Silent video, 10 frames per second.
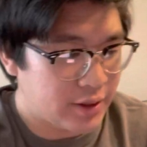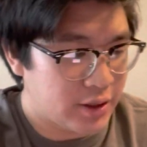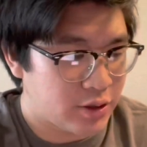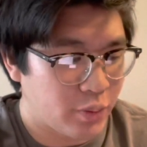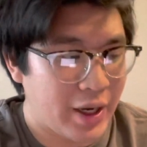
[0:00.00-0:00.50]

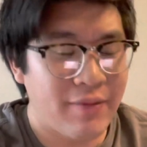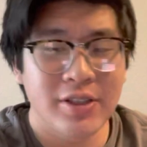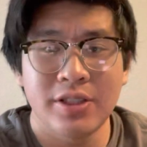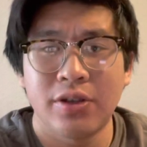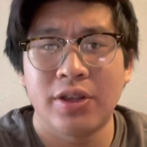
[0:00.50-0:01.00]
Is when every
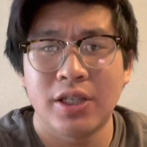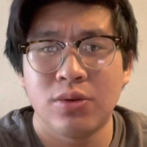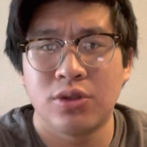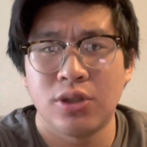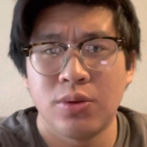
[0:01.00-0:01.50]
single thing
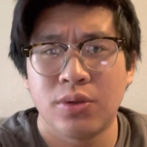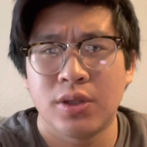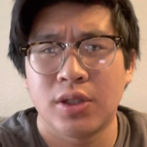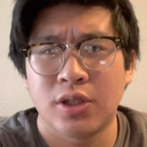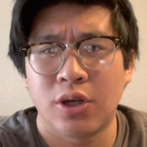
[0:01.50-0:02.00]
you do
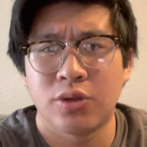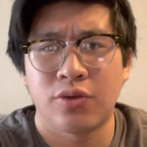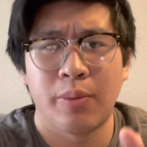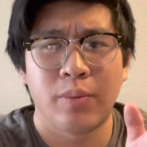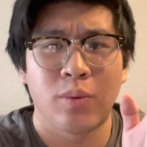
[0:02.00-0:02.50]
goes
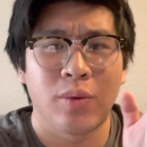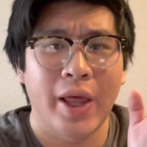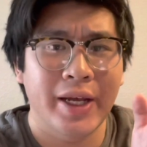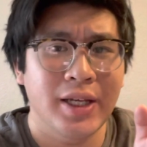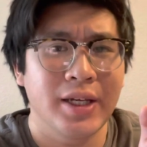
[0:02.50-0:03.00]
from
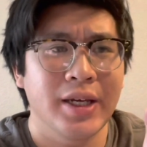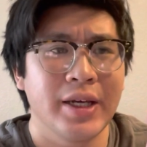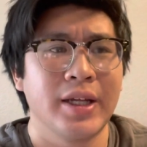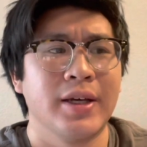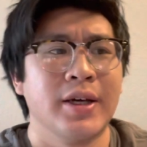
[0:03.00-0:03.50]
liking
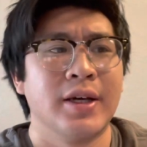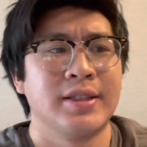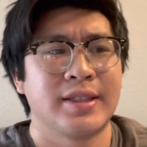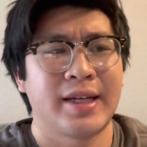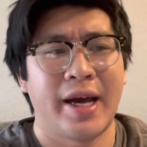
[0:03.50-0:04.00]
it
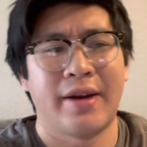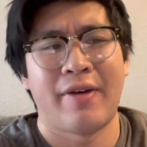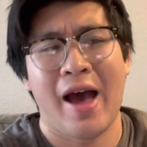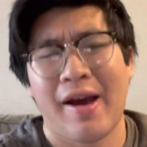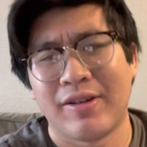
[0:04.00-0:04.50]
to kind of
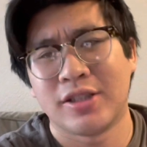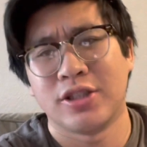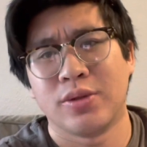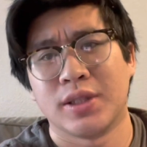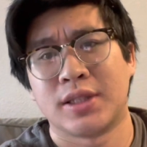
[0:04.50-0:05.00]
having to
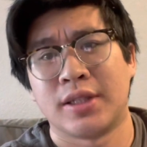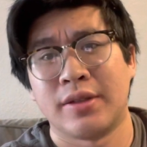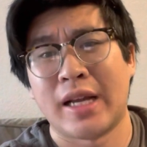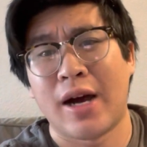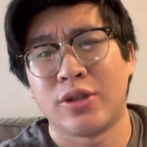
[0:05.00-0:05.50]
do it to
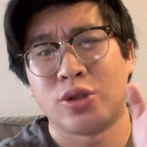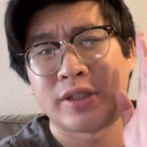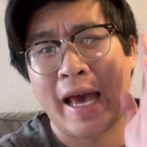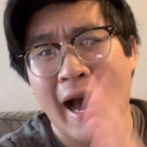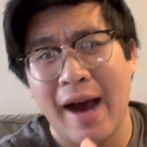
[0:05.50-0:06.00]
now you just
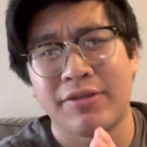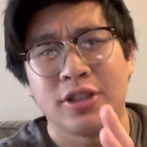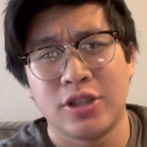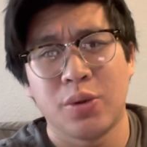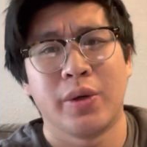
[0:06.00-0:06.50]
have to
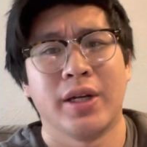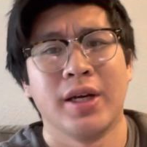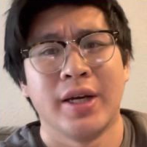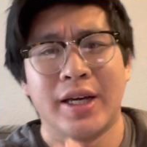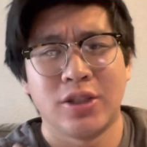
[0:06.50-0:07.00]
do it
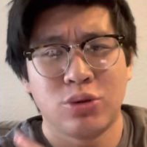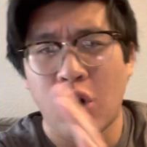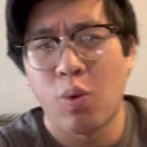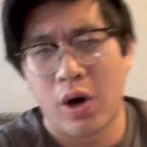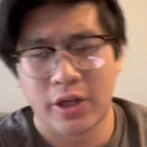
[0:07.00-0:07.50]
and you
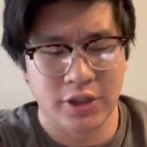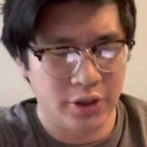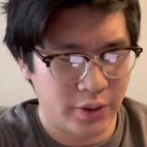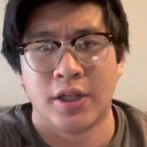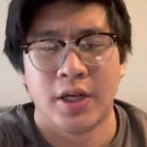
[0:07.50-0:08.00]
don't want to do
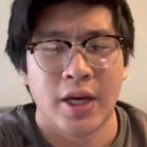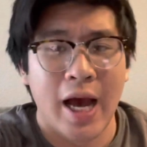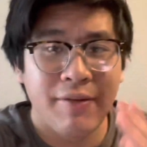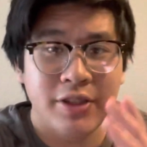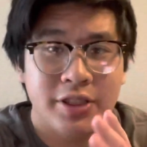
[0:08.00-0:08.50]
it.
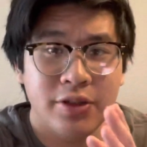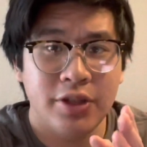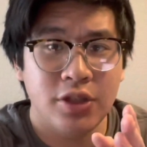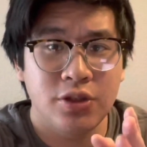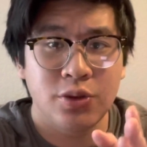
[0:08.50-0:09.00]
Every single
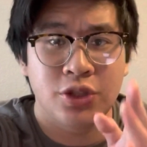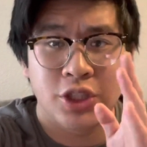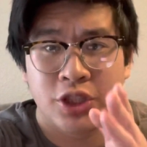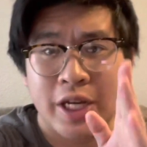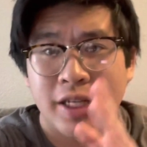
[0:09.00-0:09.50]
thing you do is
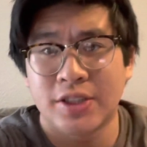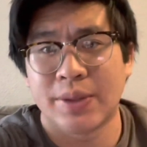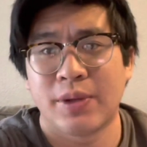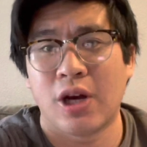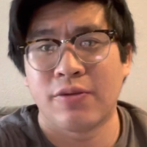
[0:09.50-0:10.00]
just checking
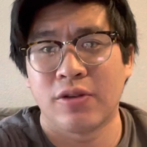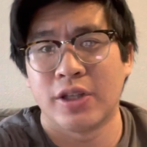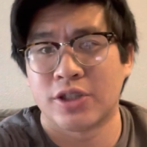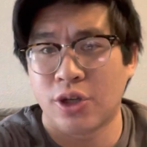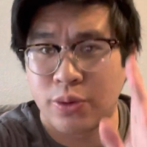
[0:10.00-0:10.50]
something off your
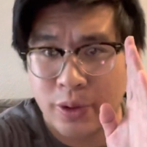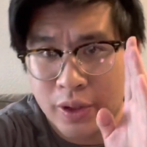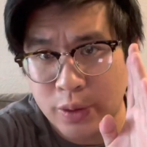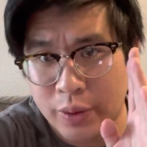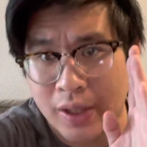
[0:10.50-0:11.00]
list, going
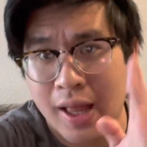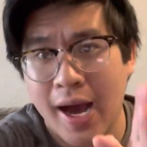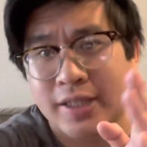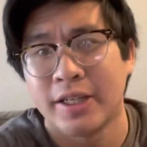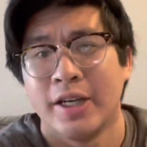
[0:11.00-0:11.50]
to a
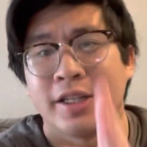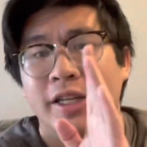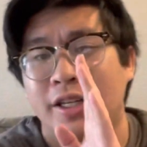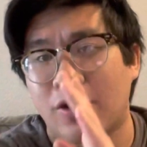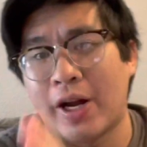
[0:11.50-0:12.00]
class,
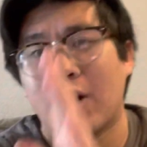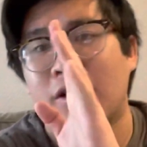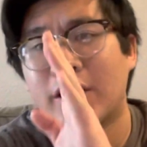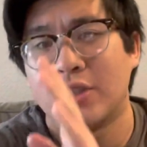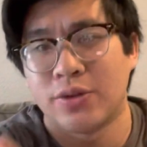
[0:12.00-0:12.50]
getting your
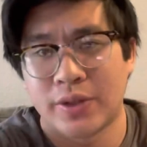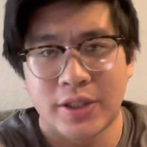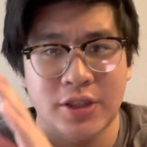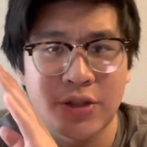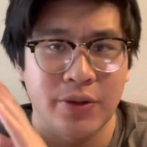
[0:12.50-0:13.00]
haircut, doing
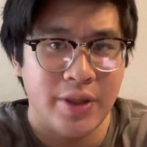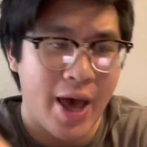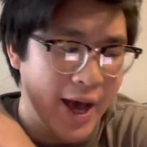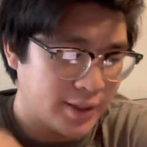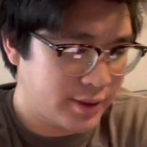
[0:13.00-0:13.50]
this, doing
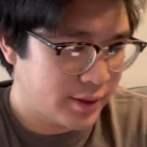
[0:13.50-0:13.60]
that